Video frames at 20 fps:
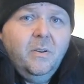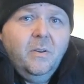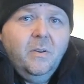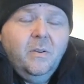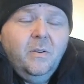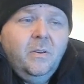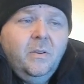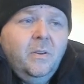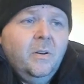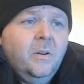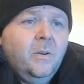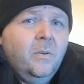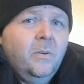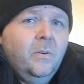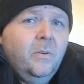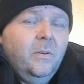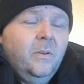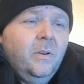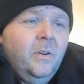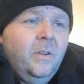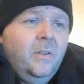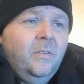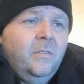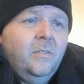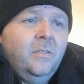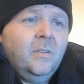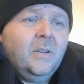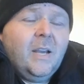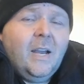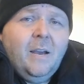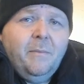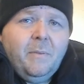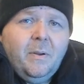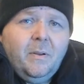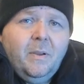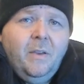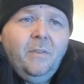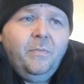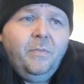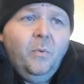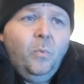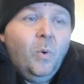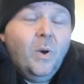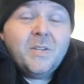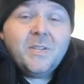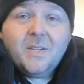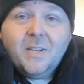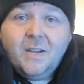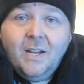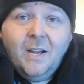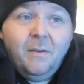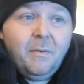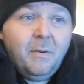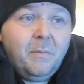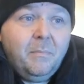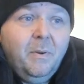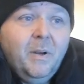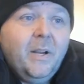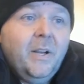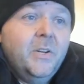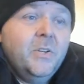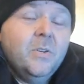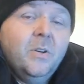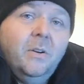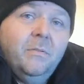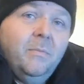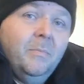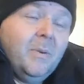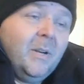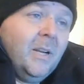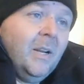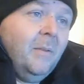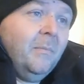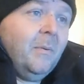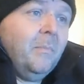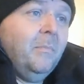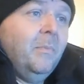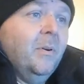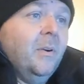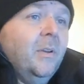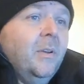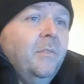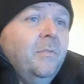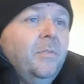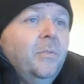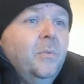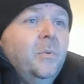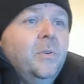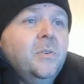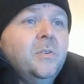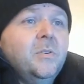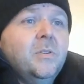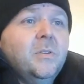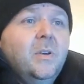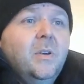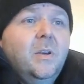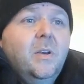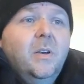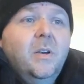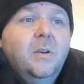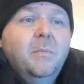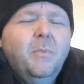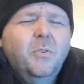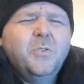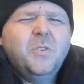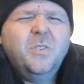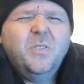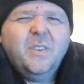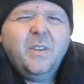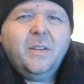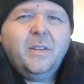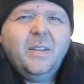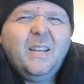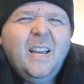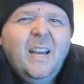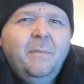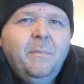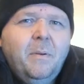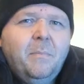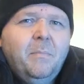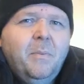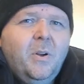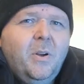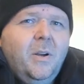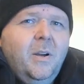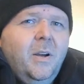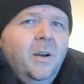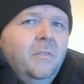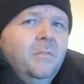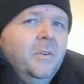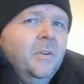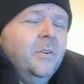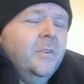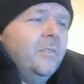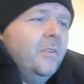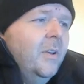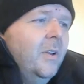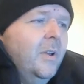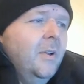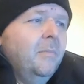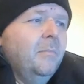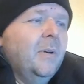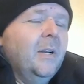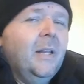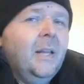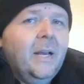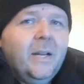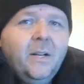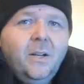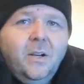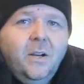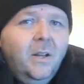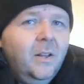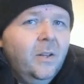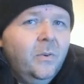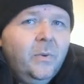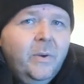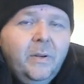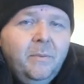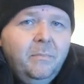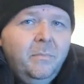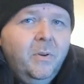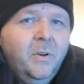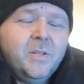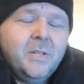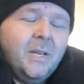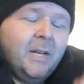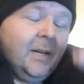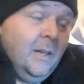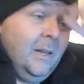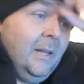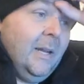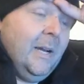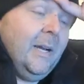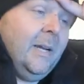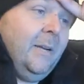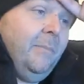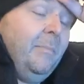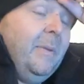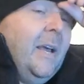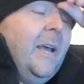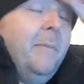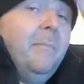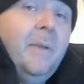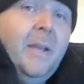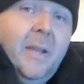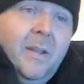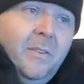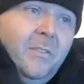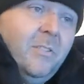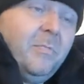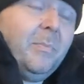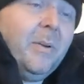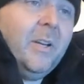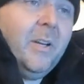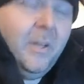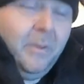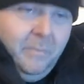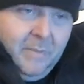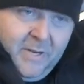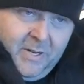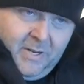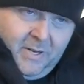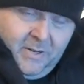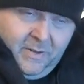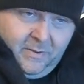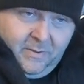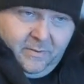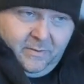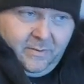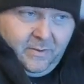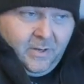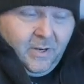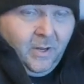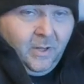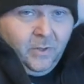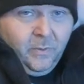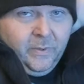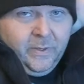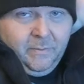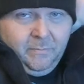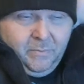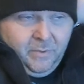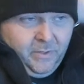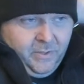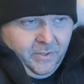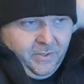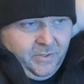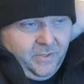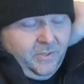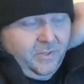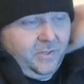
You know, it's comic. If it was a comic book, I draw from a comic book. If it was most of it's like the comic book covers, but a lot of coloring books. I had a lot of Batman, Spider-Man coloring books,